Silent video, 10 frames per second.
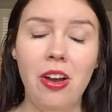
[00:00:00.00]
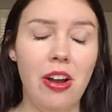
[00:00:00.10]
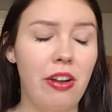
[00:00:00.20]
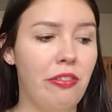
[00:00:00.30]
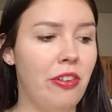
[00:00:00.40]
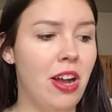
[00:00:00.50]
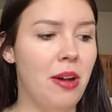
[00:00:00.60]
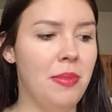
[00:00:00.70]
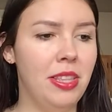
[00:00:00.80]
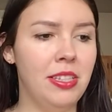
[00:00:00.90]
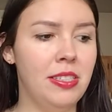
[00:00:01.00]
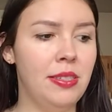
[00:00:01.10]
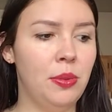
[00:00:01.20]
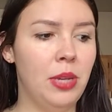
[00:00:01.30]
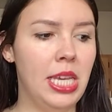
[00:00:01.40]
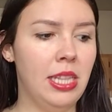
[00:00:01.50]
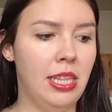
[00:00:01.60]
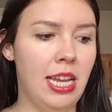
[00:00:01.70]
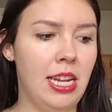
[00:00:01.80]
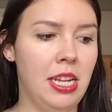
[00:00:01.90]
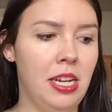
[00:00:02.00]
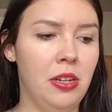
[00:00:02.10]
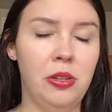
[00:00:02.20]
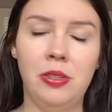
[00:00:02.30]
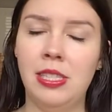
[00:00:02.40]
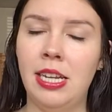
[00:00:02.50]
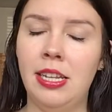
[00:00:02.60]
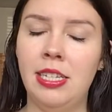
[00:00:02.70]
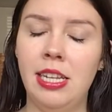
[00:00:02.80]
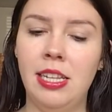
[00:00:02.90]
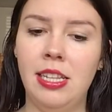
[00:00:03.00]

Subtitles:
are from this sweet lady who said